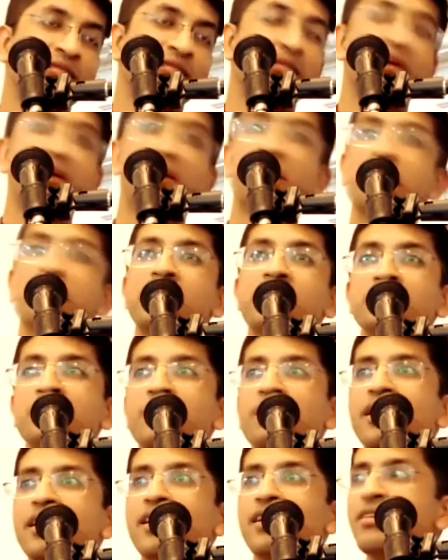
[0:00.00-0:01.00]
My goodness,
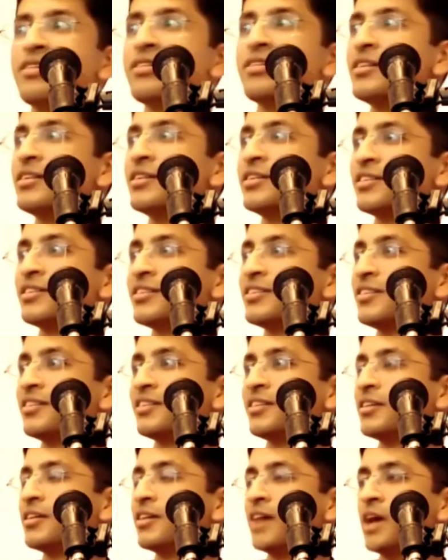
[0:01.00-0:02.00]
when I heard it,
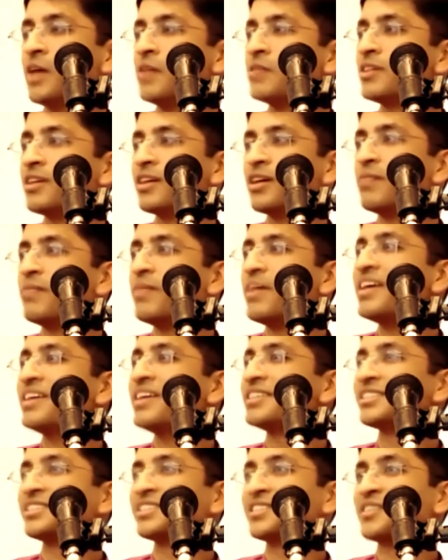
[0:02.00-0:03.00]
I was like
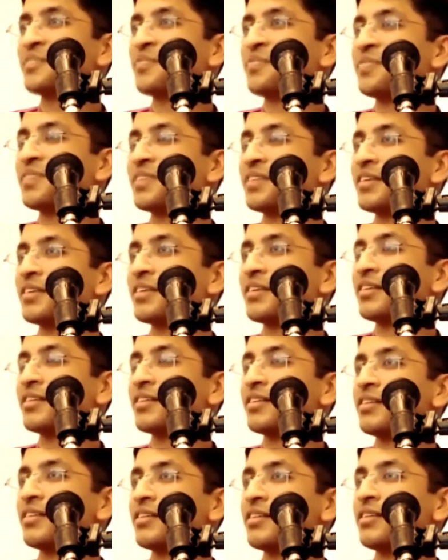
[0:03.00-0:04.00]
amazed.
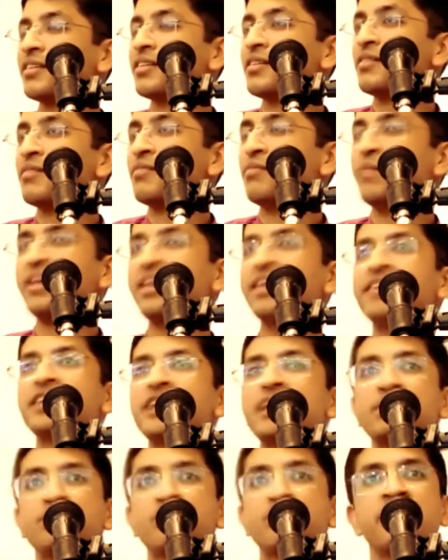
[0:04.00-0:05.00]
Many
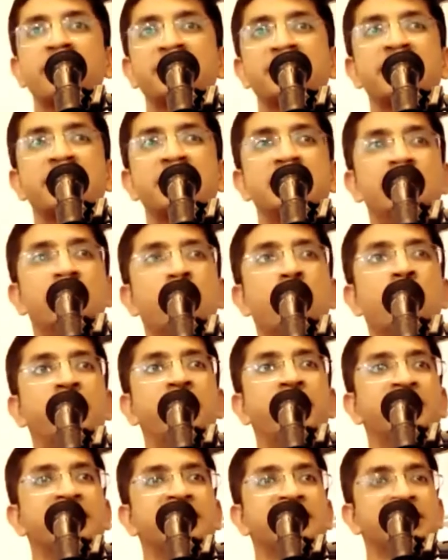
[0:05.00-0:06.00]
times we may see
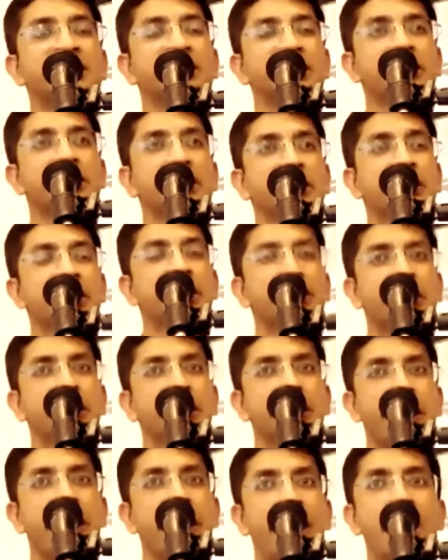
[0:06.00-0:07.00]
devotees
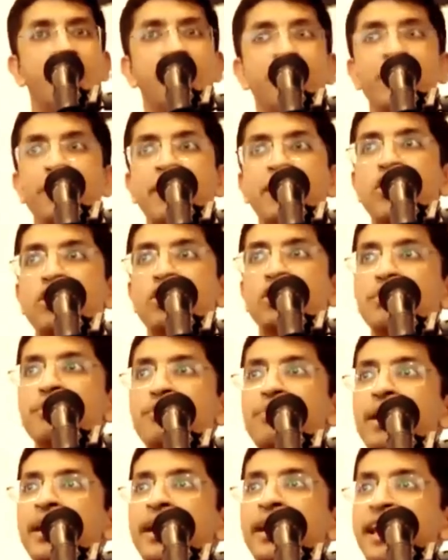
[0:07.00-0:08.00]
and we may not
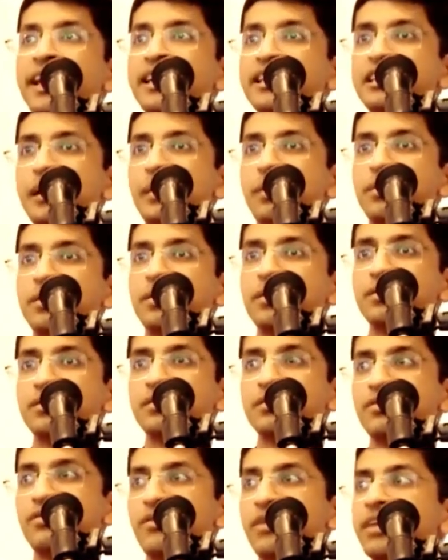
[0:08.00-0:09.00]
completely accept
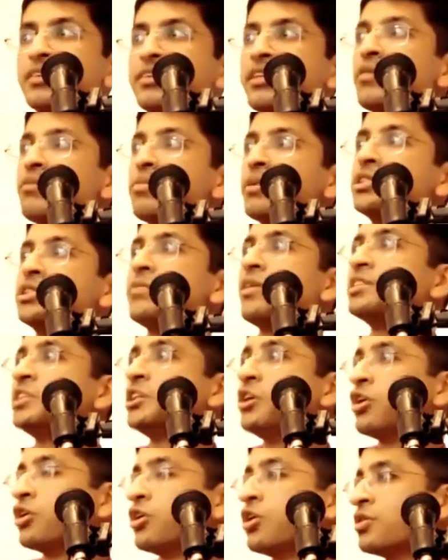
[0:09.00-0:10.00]
whether they're
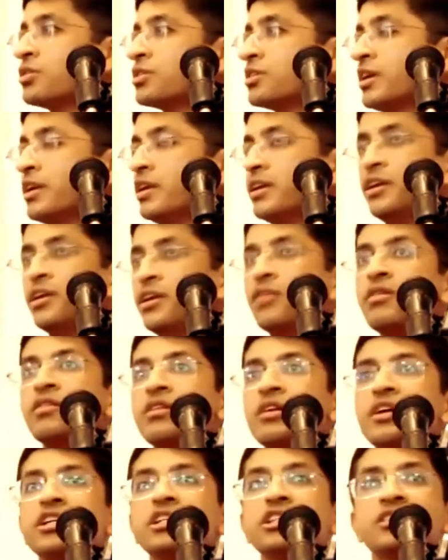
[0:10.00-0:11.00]
Brajavasi or not. And
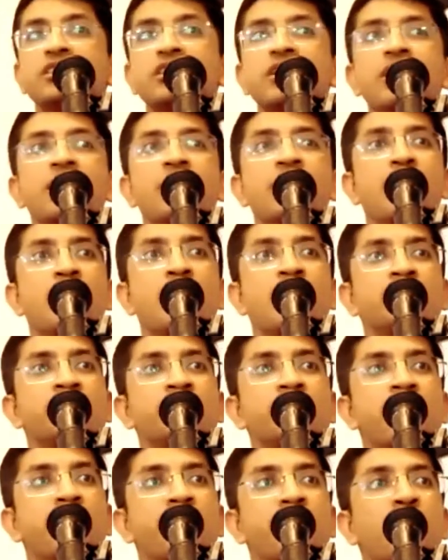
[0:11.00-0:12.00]
here is
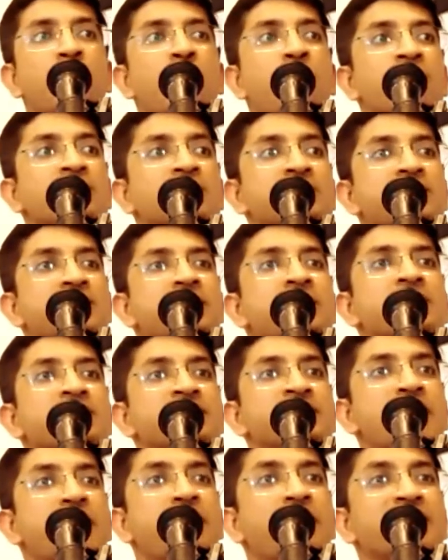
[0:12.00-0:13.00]
Srila Prabhupada's dear
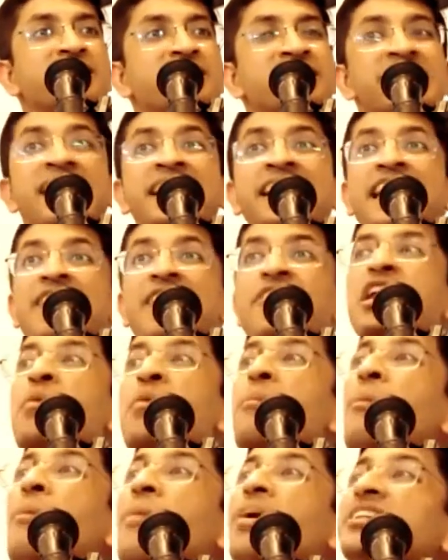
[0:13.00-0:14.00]
disciple, seeing even
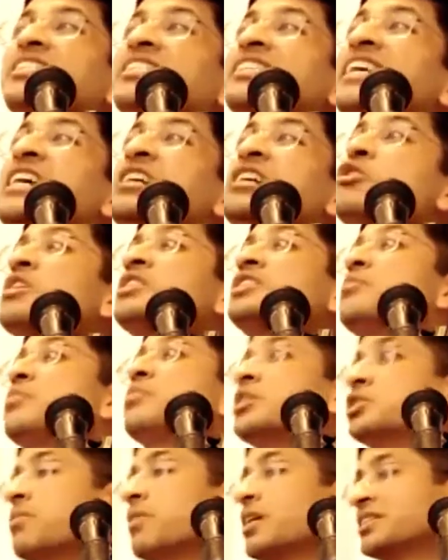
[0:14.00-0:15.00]
a mosquito as a
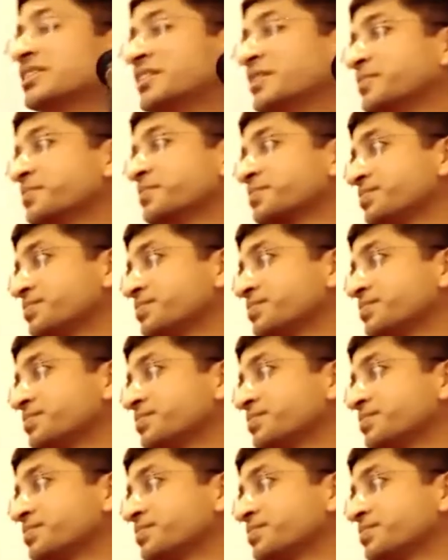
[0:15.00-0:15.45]
Brajavasi.